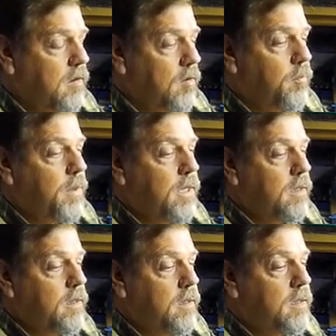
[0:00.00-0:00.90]

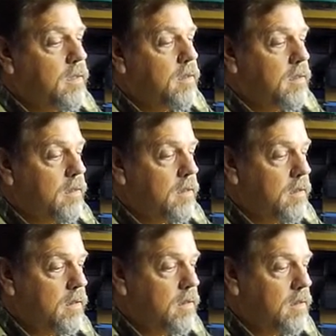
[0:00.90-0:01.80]
grouping did
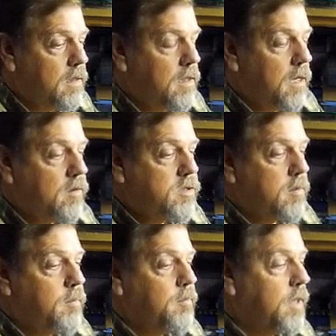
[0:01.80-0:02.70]
close
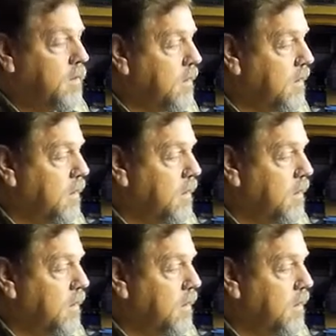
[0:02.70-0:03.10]
up a bit.